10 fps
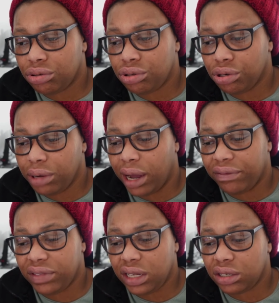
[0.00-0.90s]
do have
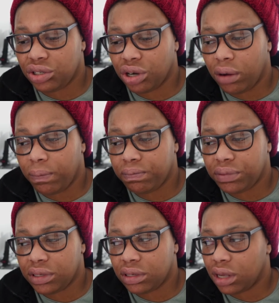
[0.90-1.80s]
these jobs
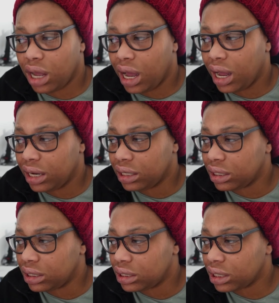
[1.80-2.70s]

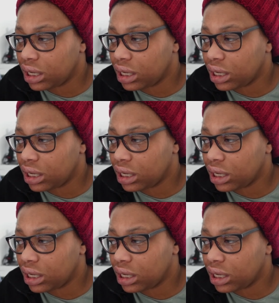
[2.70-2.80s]
and